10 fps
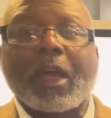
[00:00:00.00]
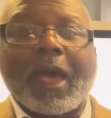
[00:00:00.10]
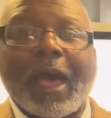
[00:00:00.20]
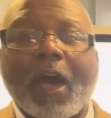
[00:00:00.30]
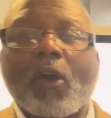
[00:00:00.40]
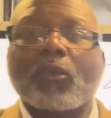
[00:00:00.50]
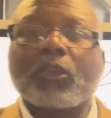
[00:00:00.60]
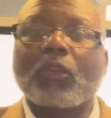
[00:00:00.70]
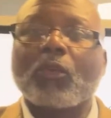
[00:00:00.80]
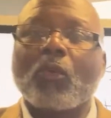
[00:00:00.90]
how
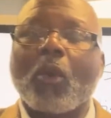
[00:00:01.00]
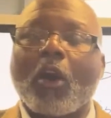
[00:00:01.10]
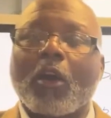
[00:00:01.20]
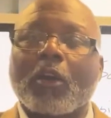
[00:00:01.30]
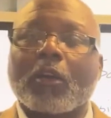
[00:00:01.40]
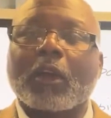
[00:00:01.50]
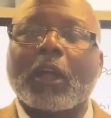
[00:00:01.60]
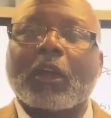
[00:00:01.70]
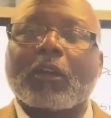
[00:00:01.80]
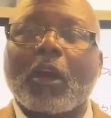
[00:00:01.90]
you are,
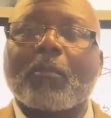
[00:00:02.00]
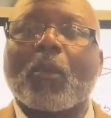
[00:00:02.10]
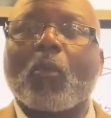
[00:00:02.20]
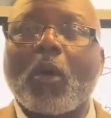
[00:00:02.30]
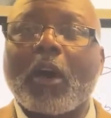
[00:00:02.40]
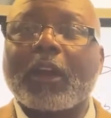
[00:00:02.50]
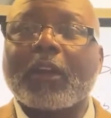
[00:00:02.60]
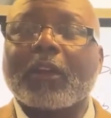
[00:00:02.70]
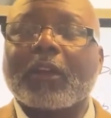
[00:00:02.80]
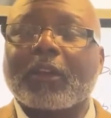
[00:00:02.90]
number
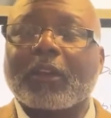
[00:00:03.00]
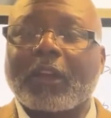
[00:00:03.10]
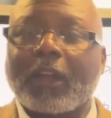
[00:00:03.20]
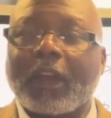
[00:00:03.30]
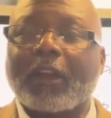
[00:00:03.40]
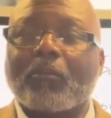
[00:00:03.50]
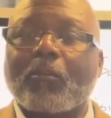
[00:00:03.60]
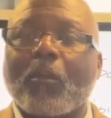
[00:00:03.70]
one, getting